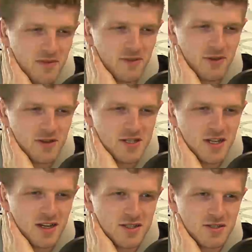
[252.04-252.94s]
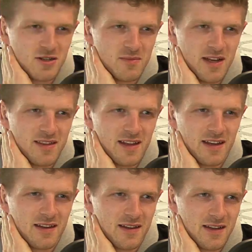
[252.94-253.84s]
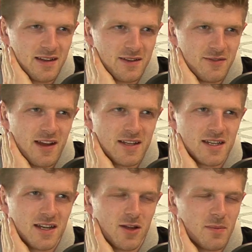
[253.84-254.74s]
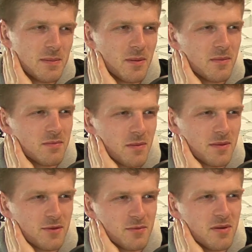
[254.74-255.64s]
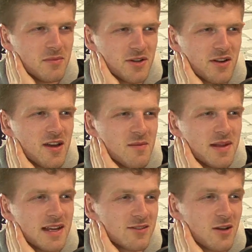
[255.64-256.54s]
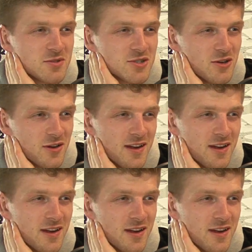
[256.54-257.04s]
before the start of the tournament, I think it's fair to say a lot of people probably would have put money on her being top scorer.